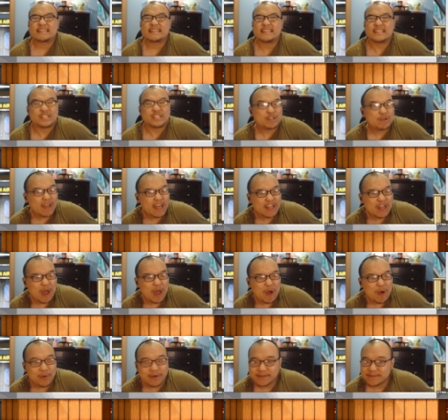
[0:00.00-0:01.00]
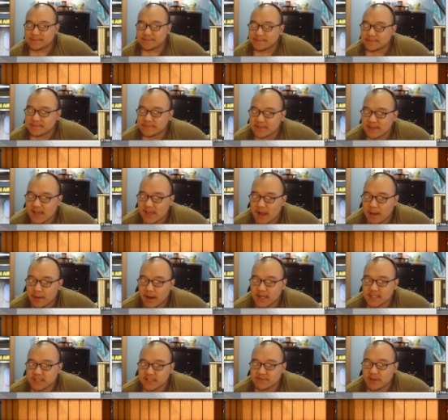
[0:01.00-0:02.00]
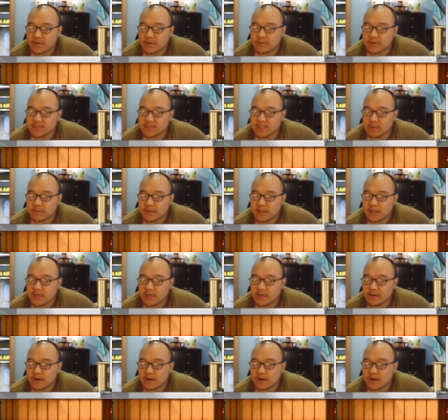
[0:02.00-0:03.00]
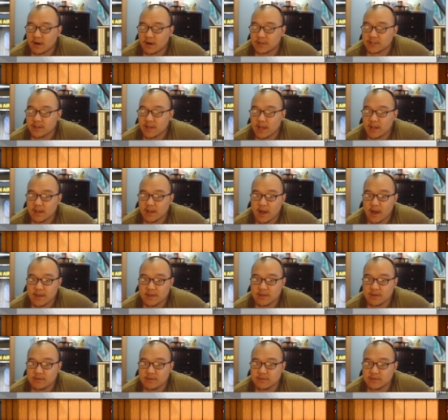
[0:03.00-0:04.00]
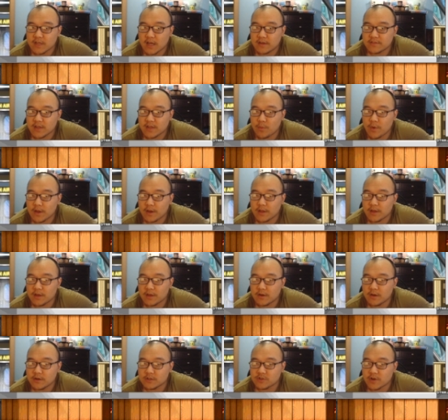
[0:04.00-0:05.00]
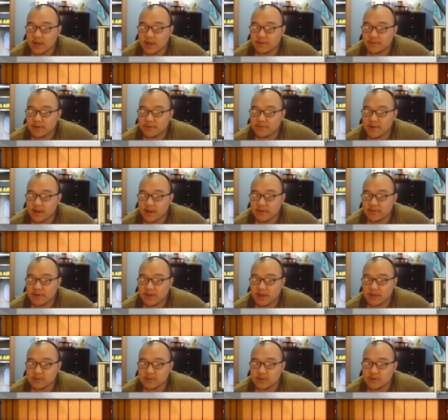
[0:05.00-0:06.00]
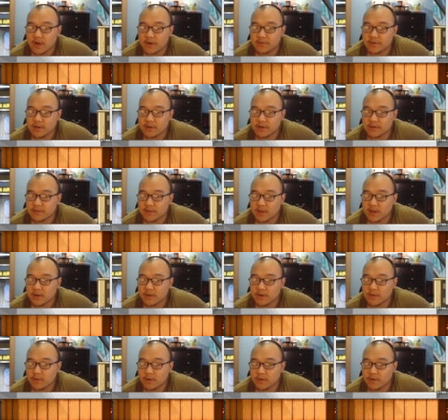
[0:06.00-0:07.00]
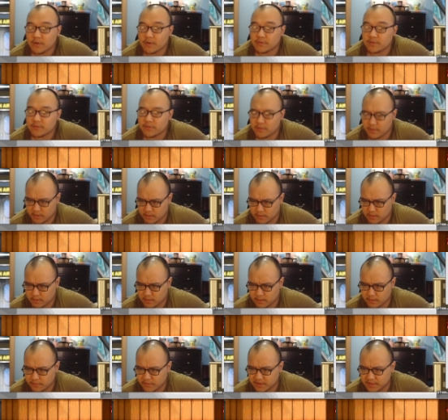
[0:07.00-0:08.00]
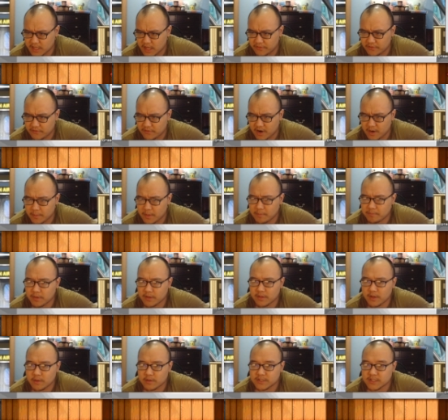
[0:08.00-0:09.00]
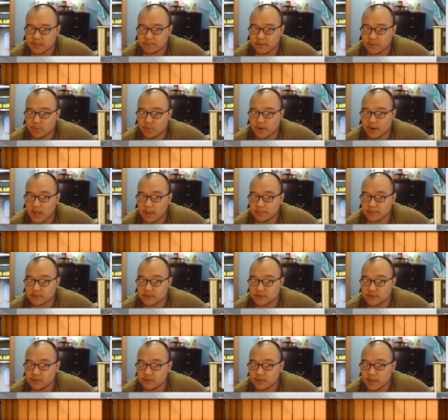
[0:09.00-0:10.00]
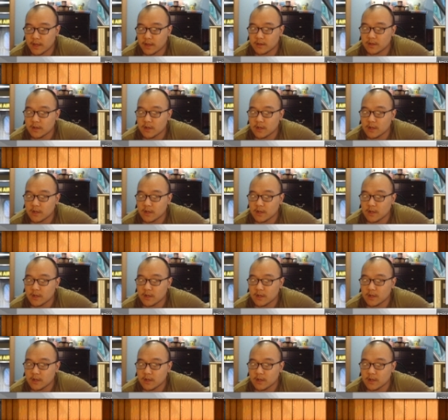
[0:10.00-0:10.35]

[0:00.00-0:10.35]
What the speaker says: Do they though? Yeah, I'm positive that there was some keener 180 IQ devs that went in, tried to refactor everything and do everything you're thinking of a dev environment, but they simply weren't able to do that.